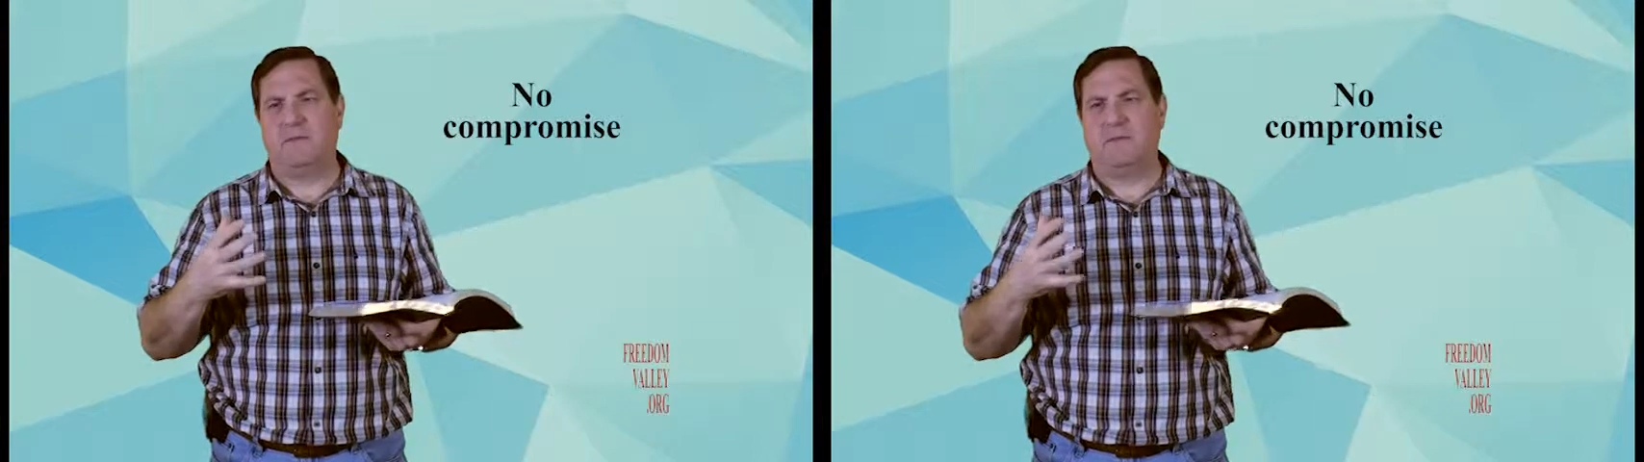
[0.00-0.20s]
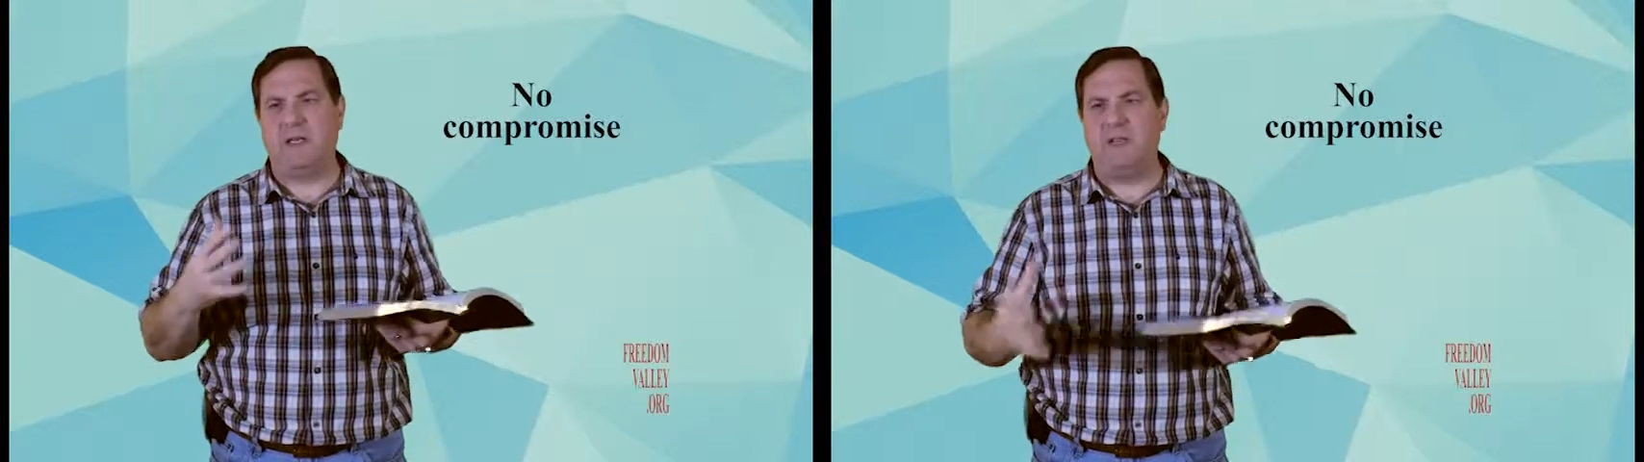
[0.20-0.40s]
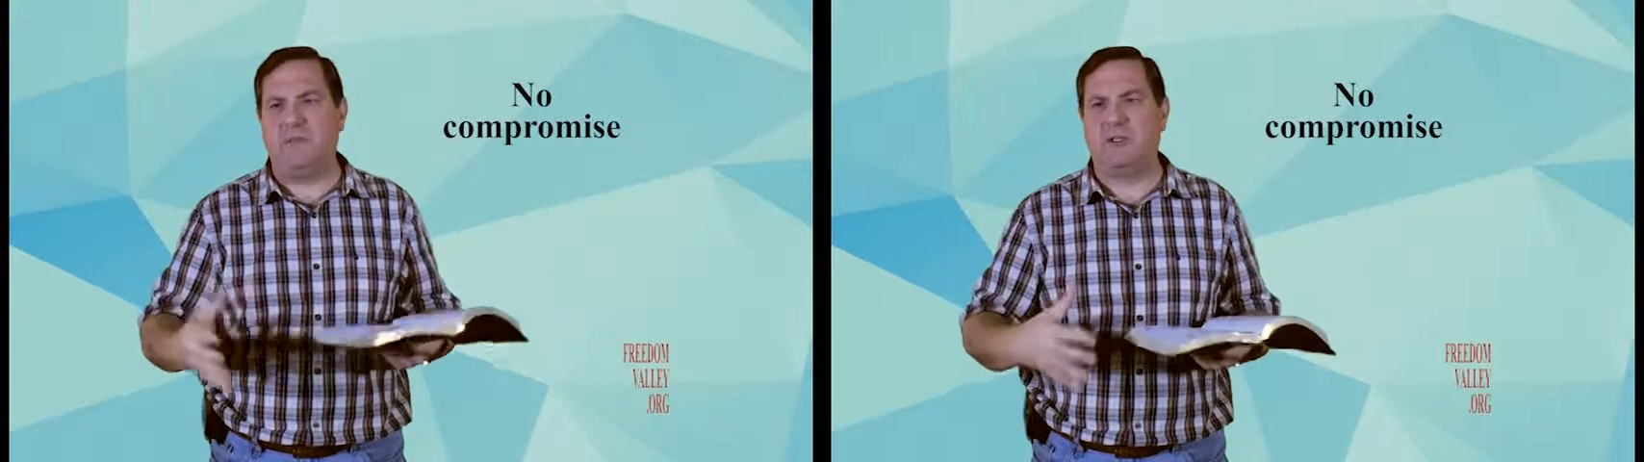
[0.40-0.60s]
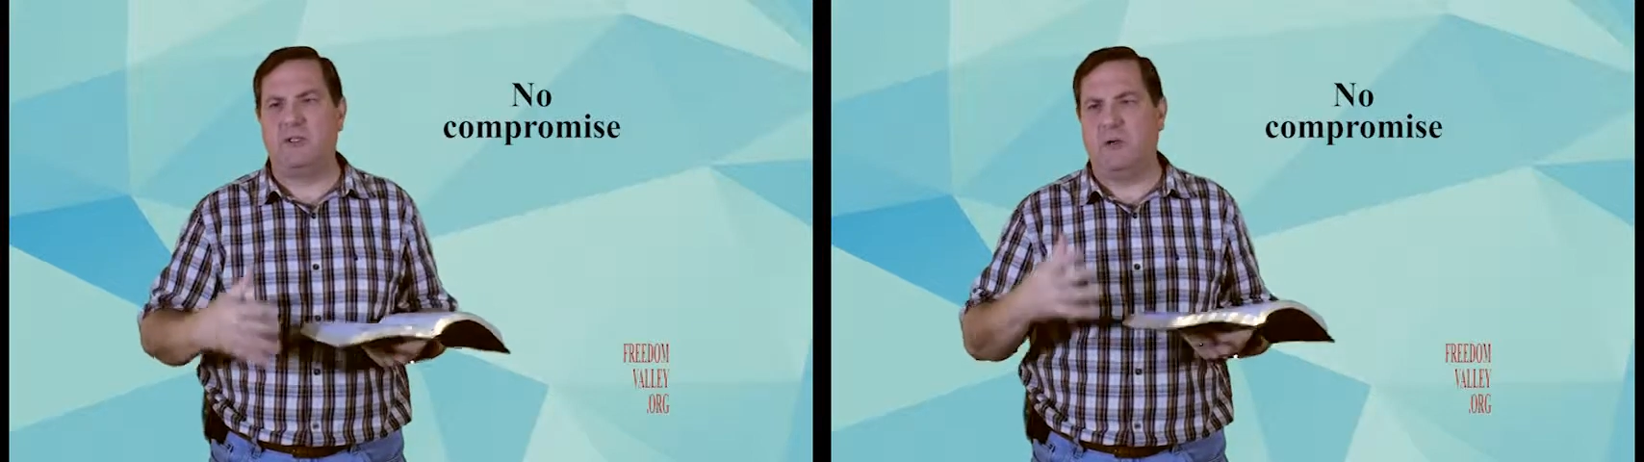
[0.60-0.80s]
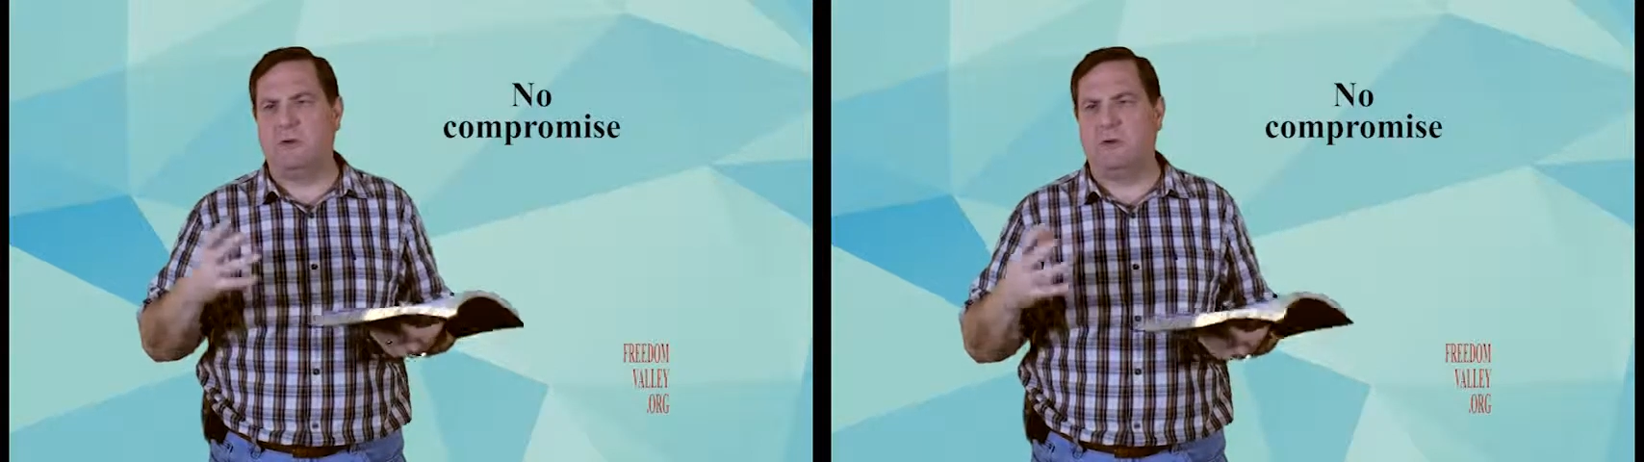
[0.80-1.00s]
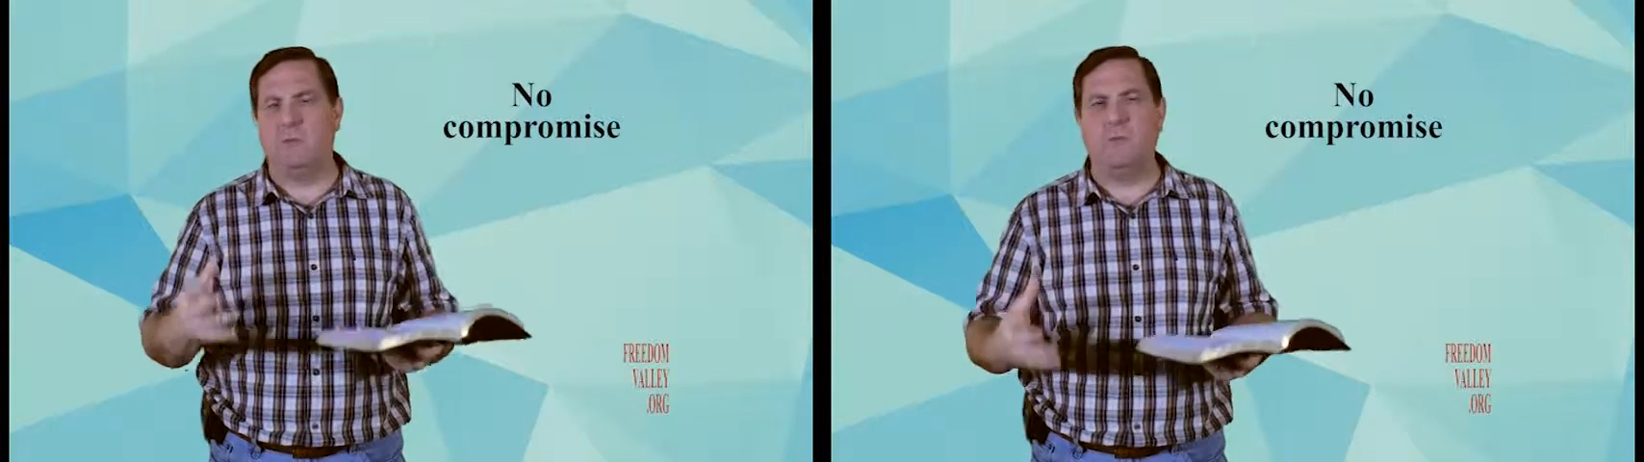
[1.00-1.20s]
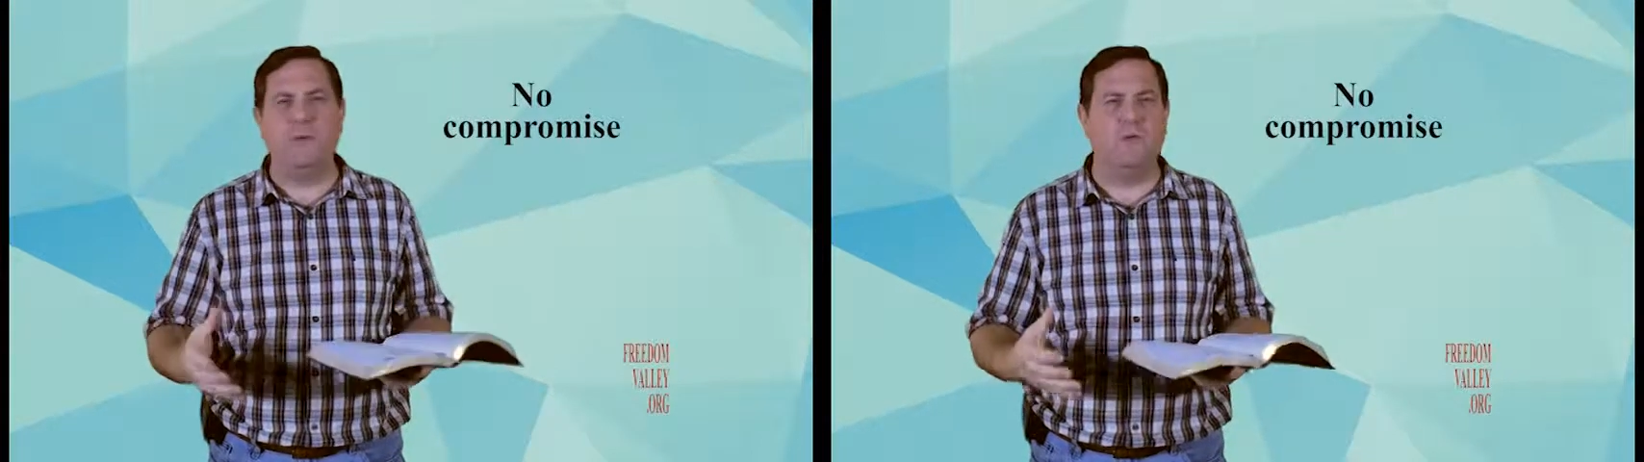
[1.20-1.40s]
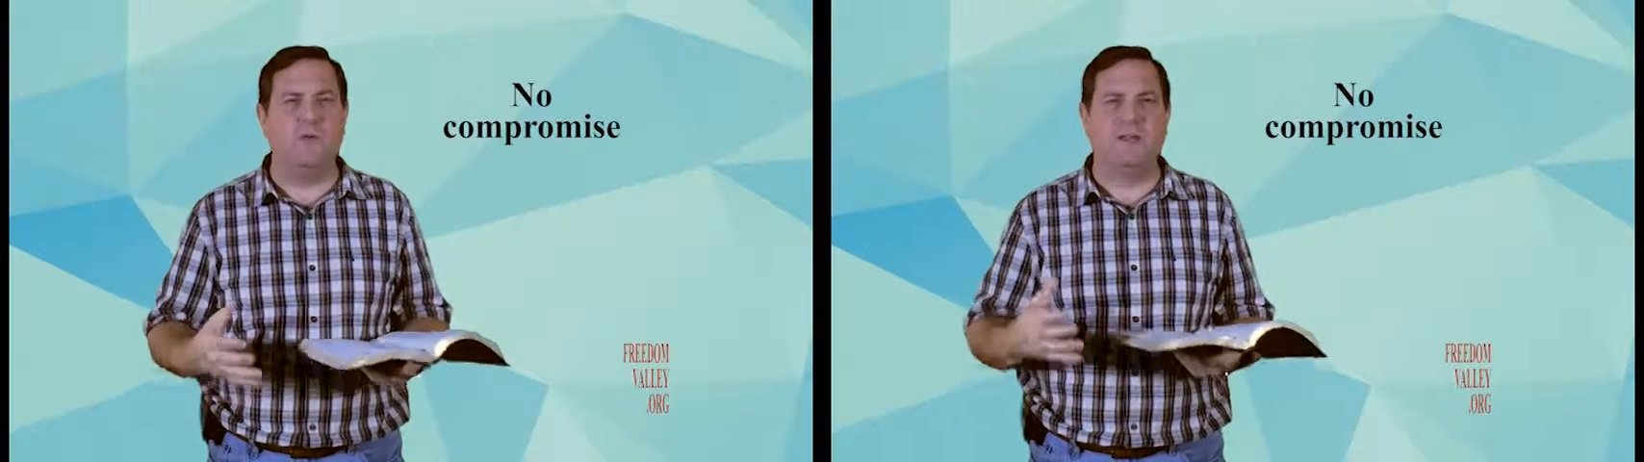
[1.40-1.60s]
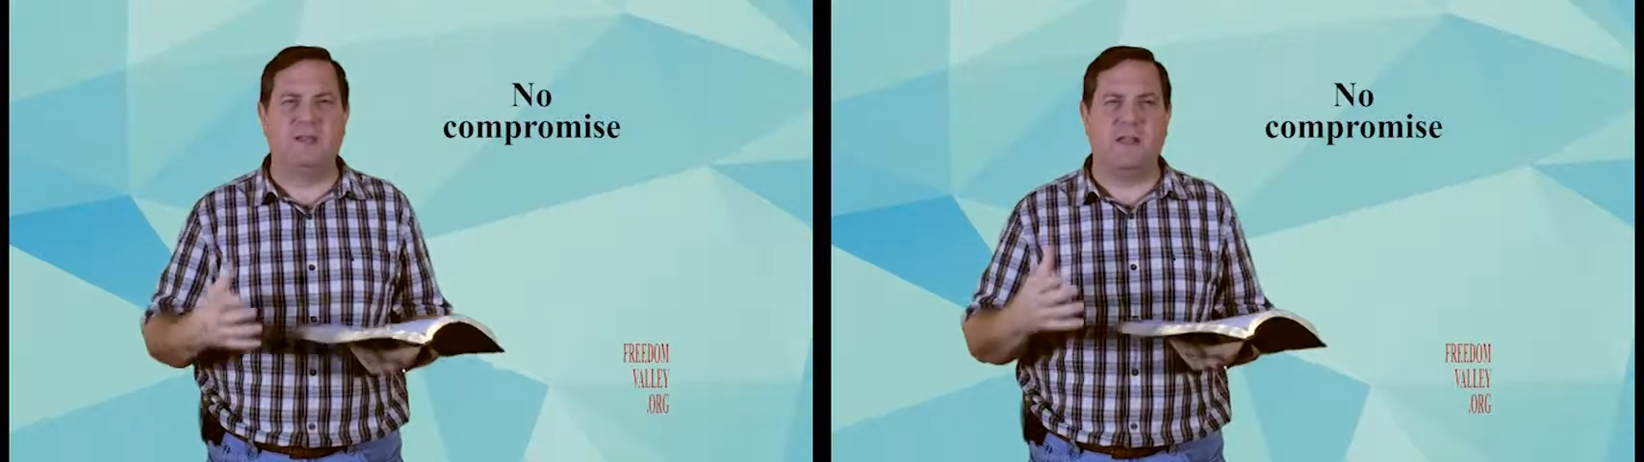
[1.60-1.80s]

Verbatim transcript: TV shows or movies